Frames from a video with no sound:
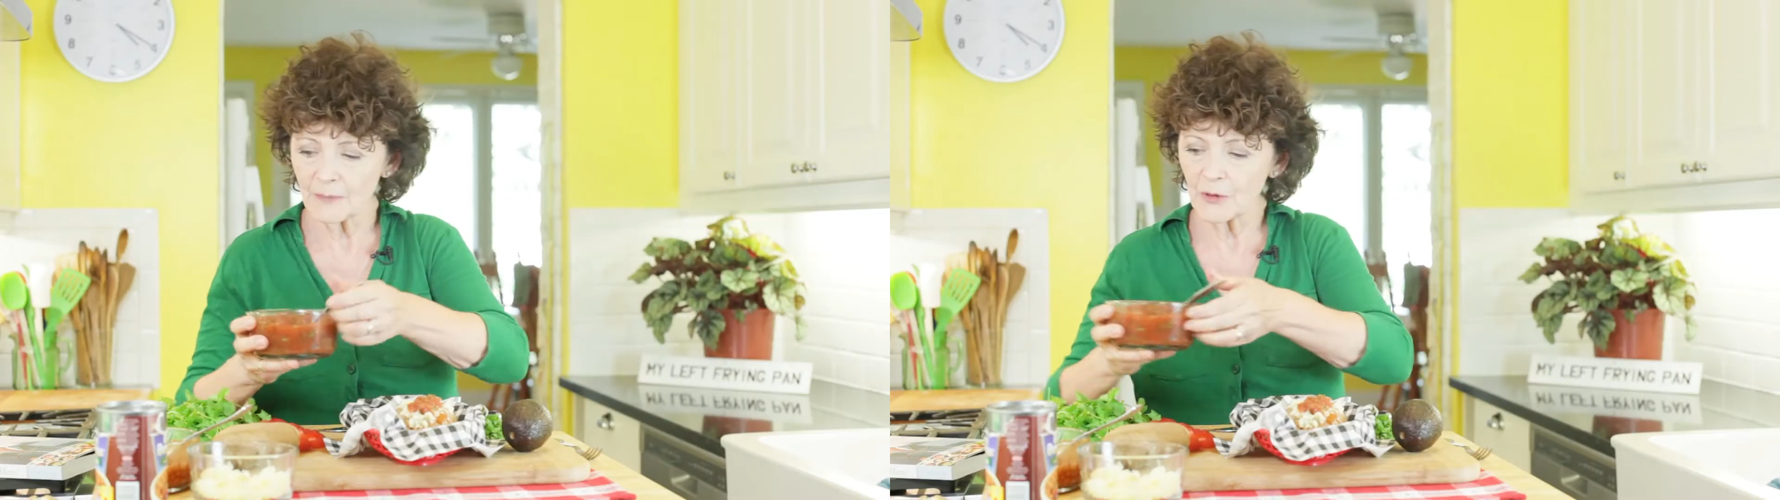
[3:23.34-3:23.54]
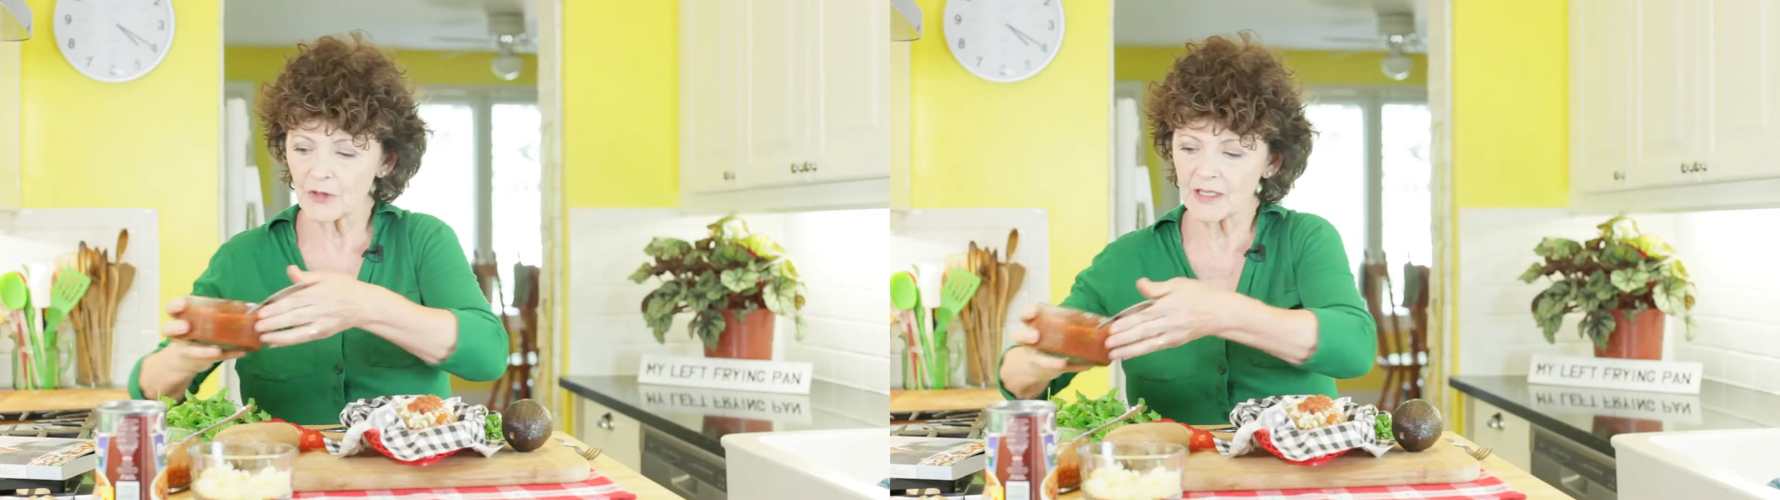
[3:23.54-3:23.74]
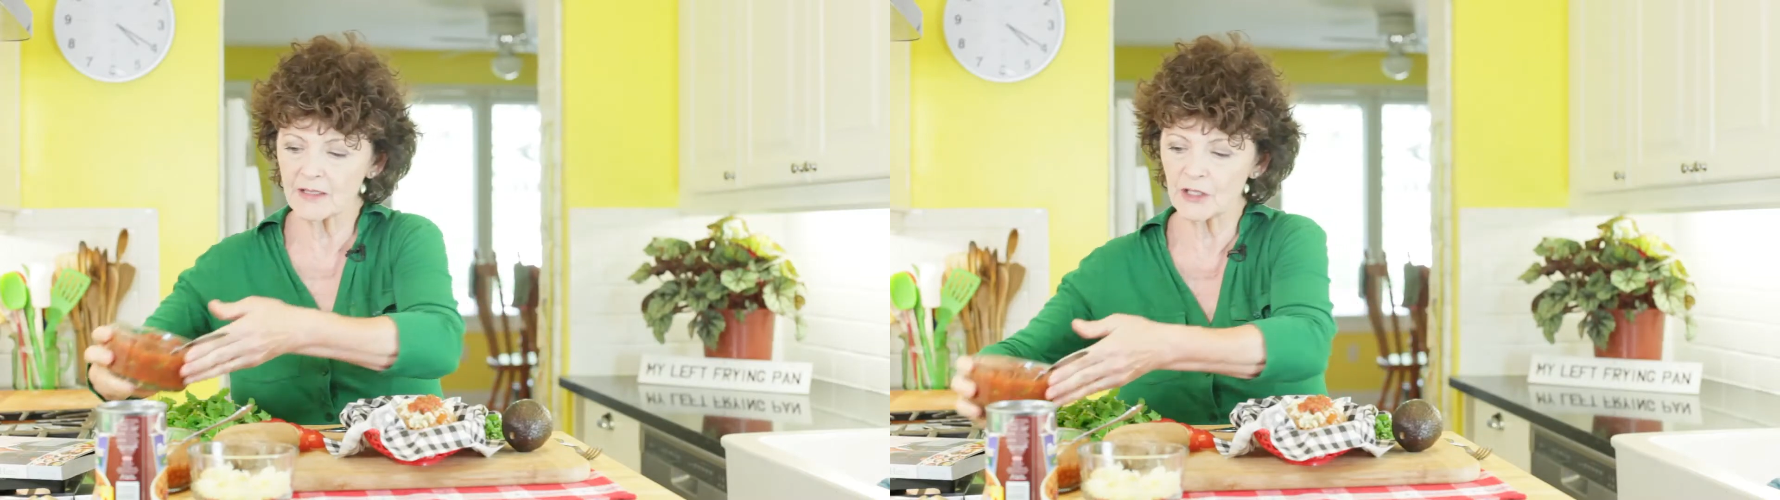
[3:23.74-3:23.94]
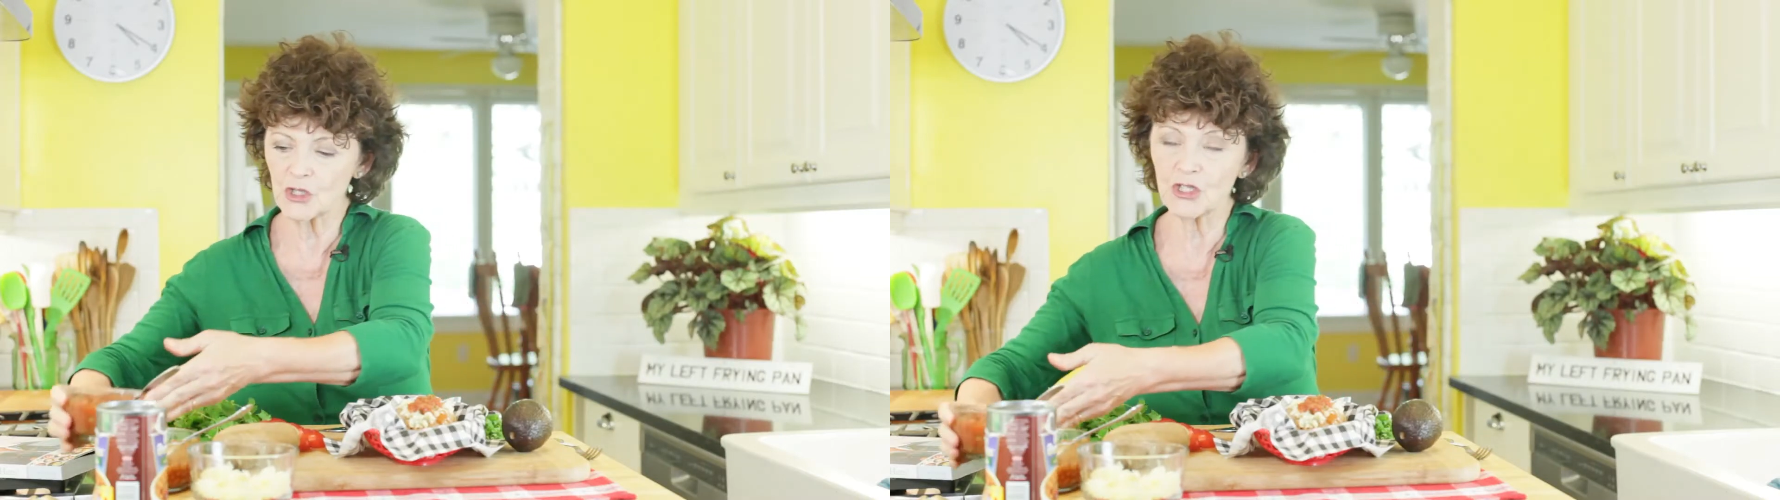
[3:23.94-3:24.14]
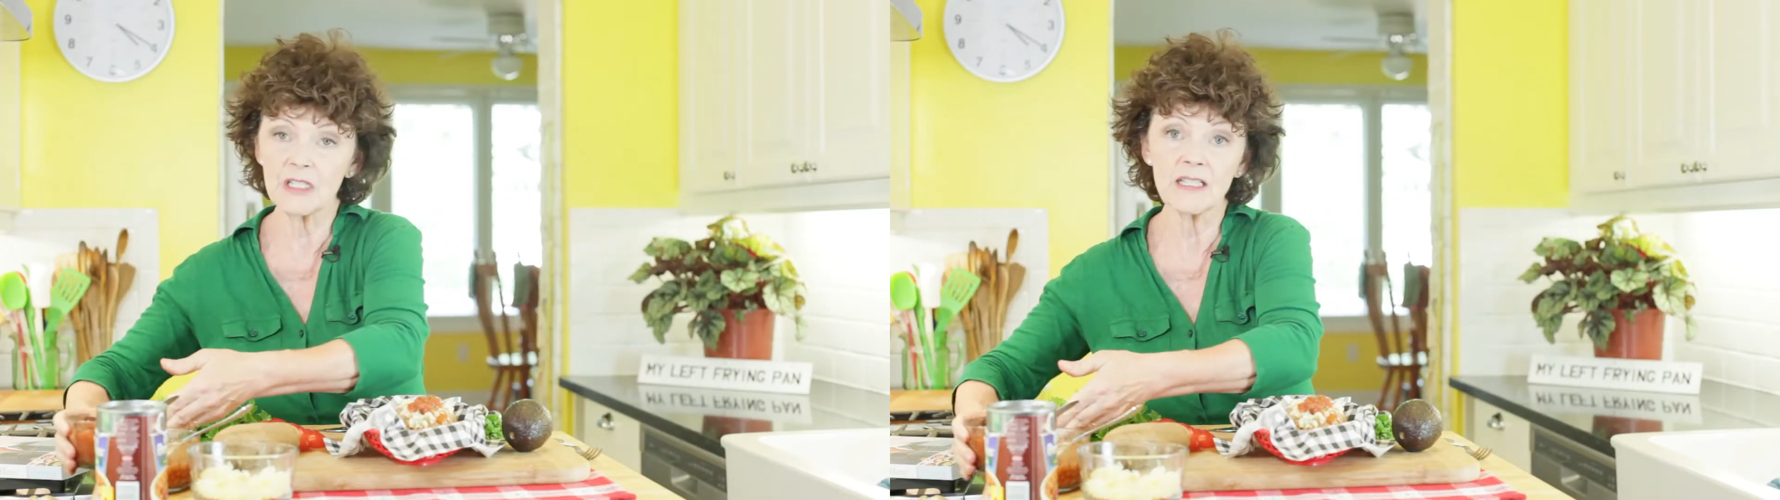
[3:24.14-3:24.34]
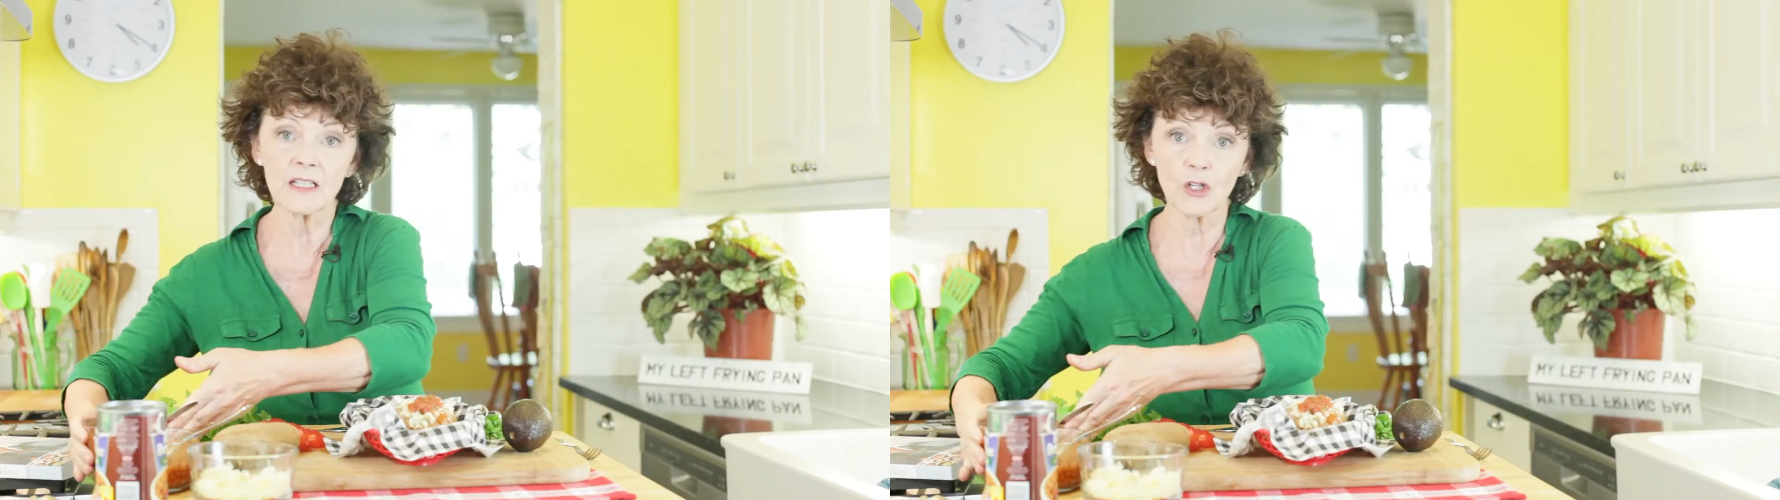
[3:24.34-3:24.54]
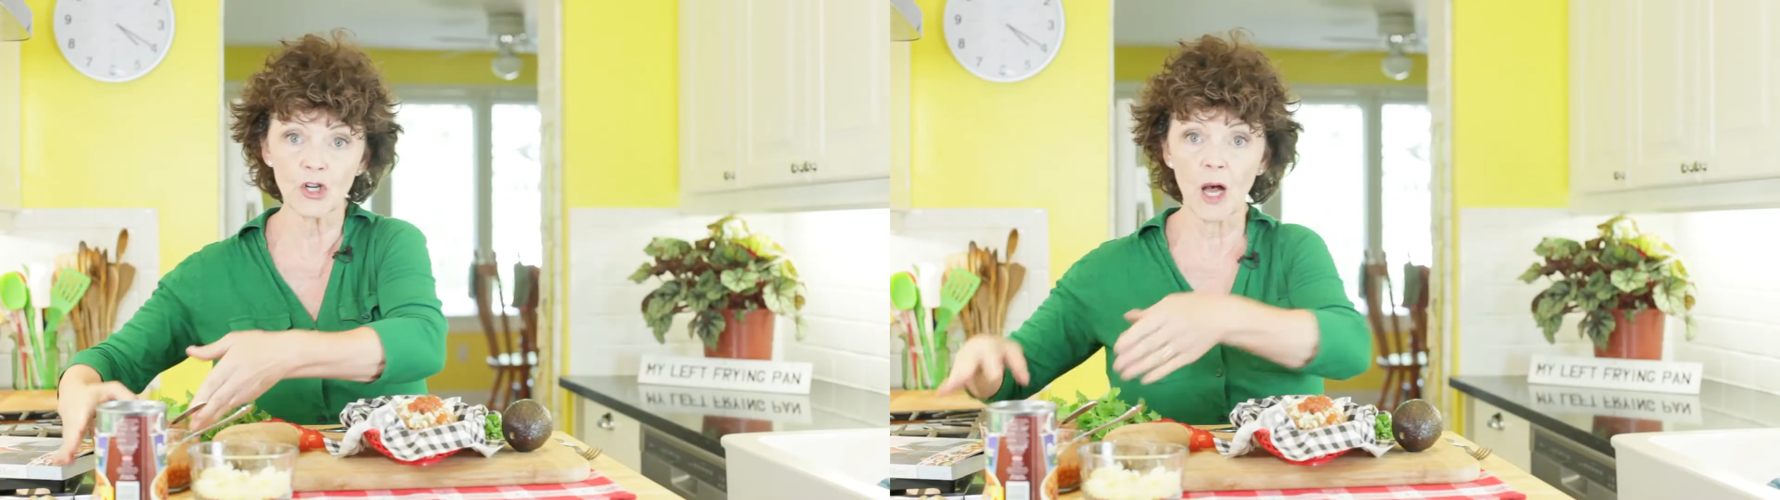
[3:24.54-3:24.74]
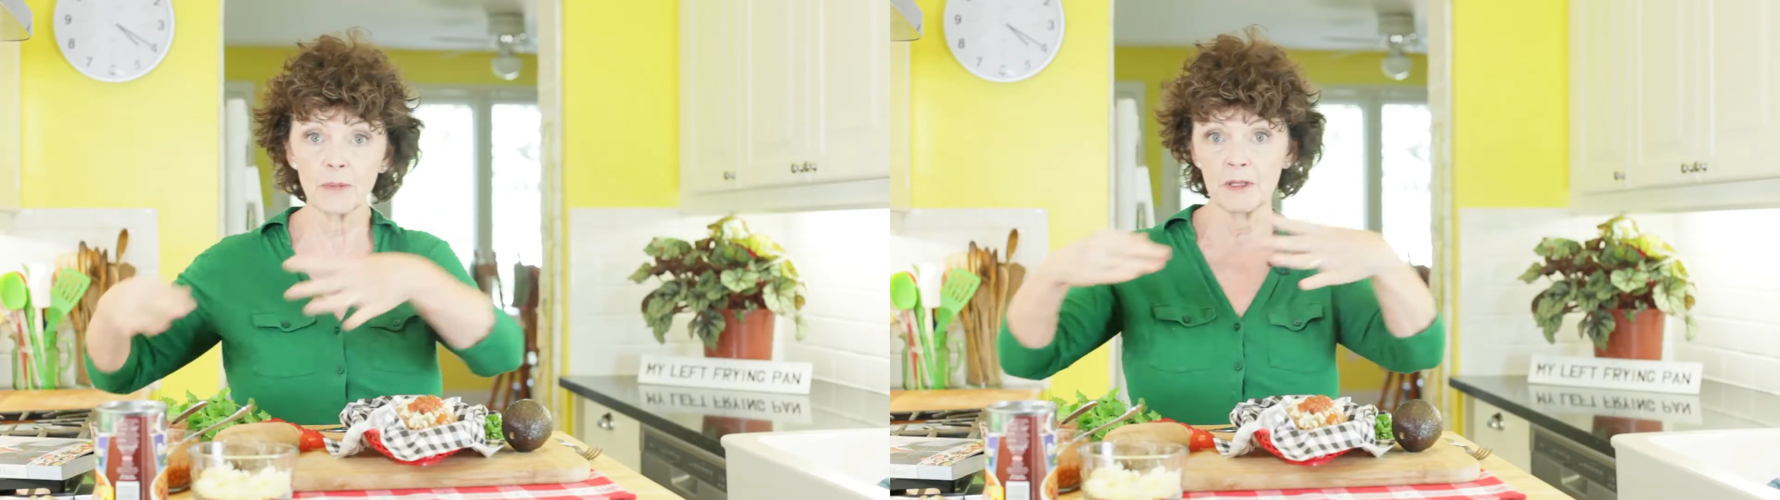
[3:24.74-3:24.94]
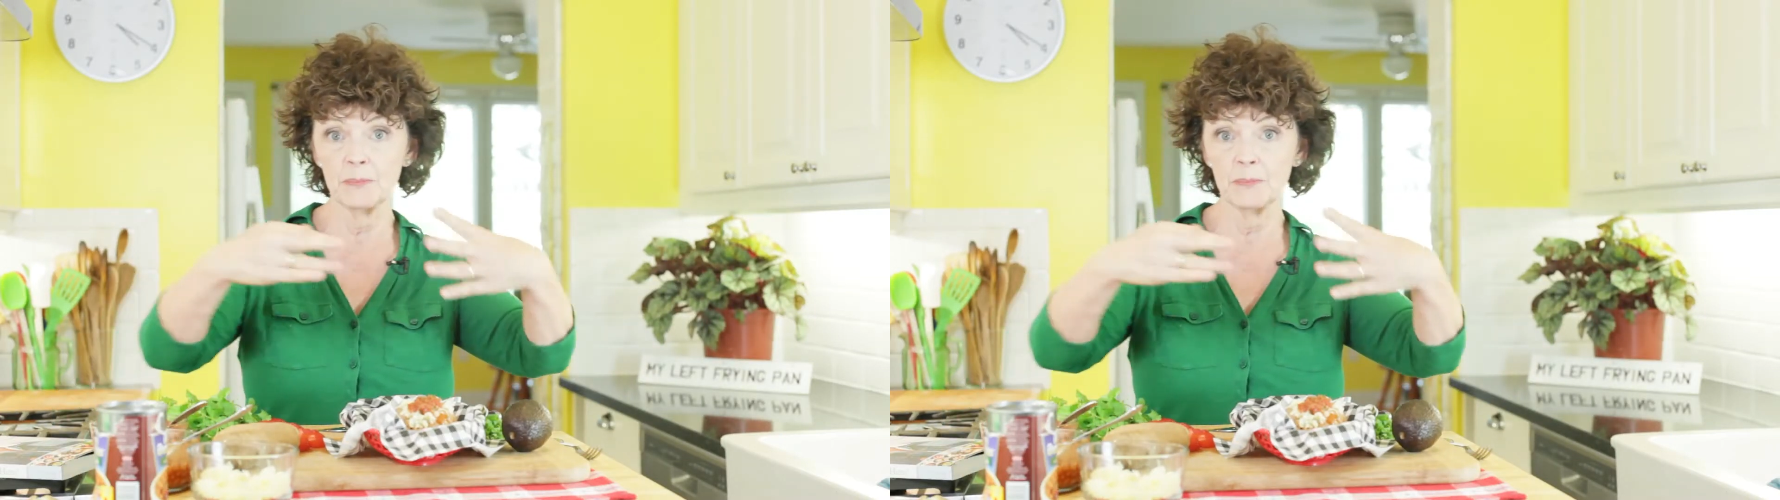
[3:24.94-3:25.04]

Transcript: put the cheese on top of the